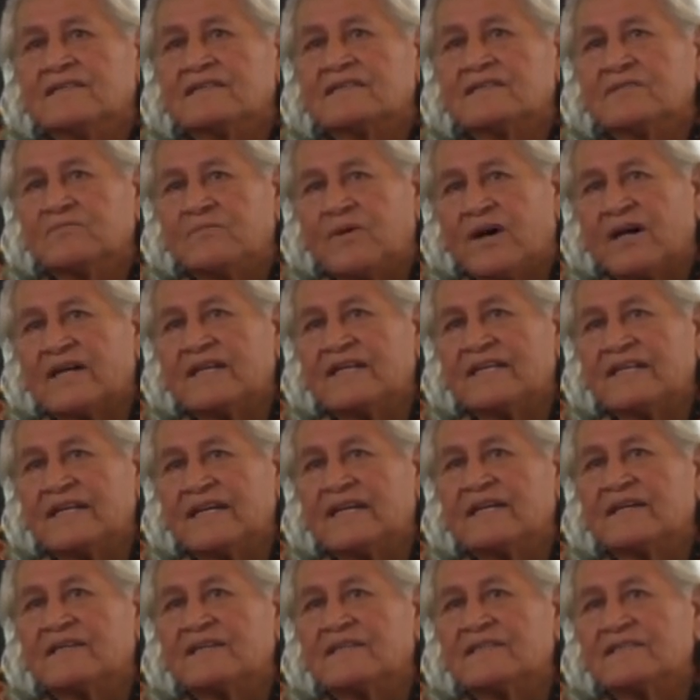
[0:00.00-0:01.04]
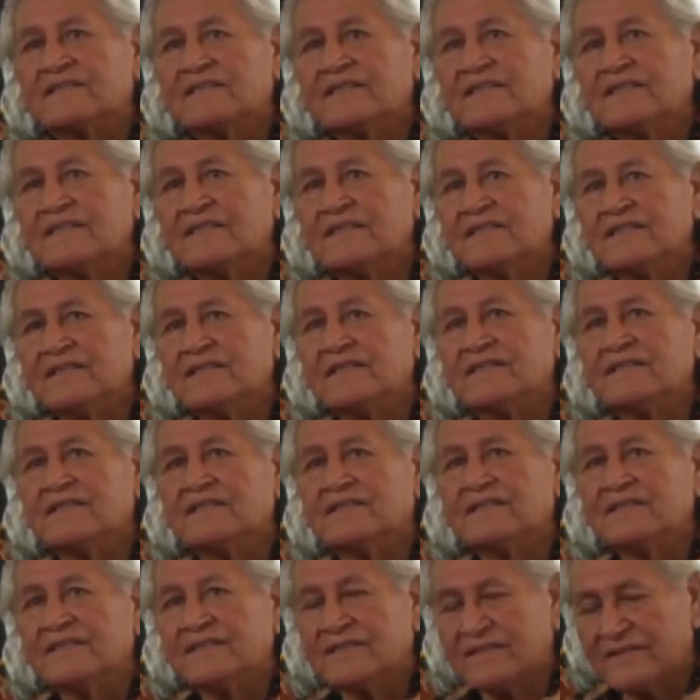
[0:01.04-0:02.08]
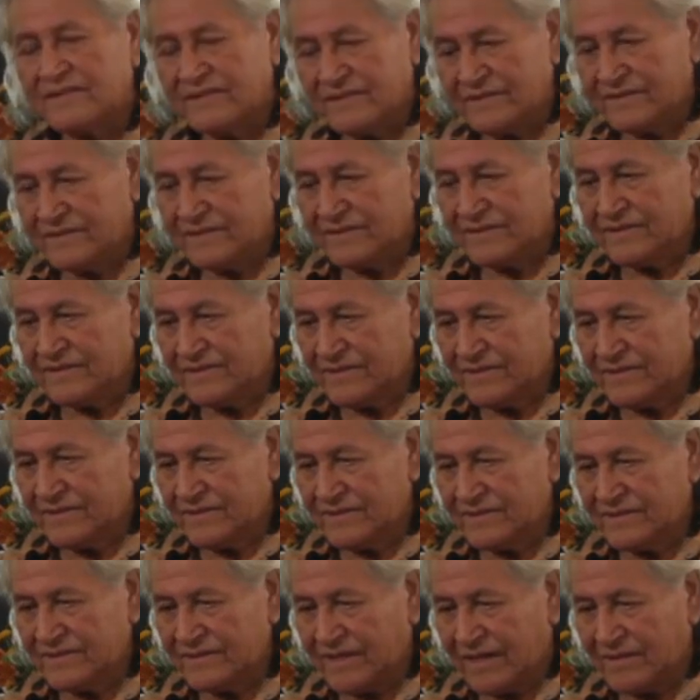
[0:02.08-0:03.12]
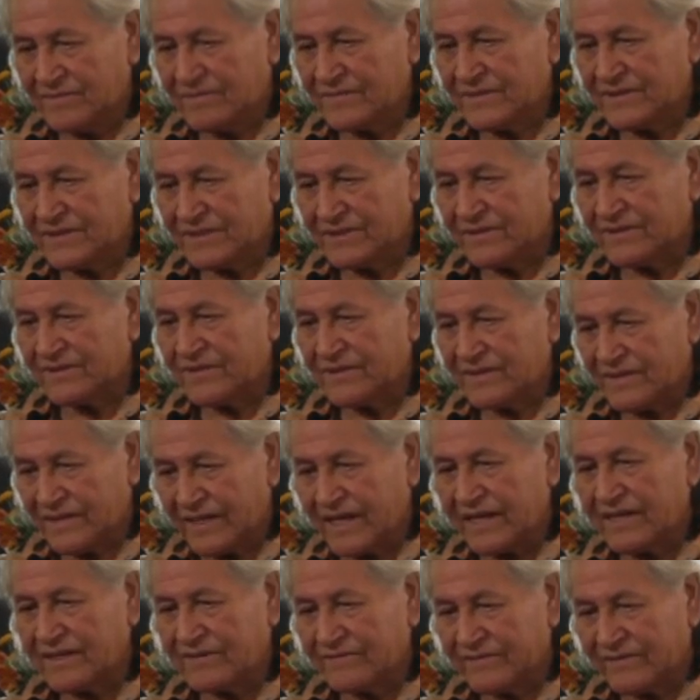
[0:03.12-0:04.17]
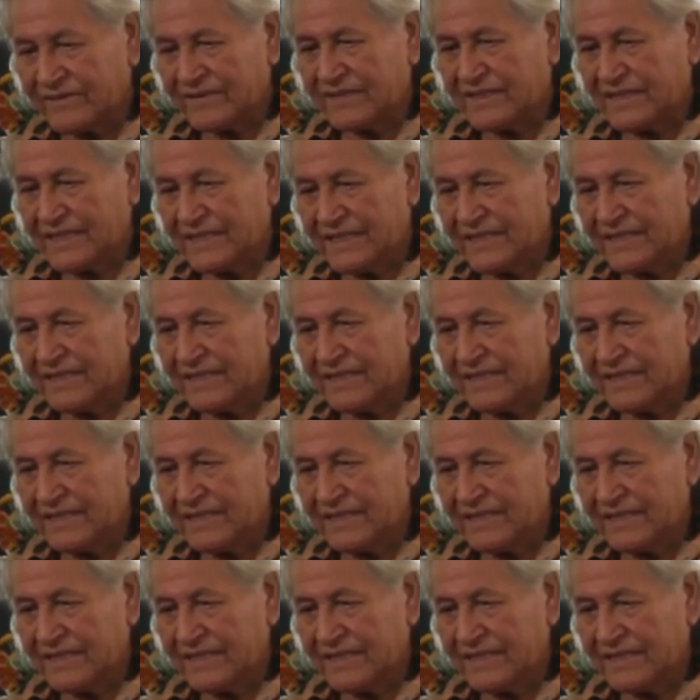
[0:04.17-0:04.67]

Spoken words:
Spotted eagles. Oh, I'm so thankful.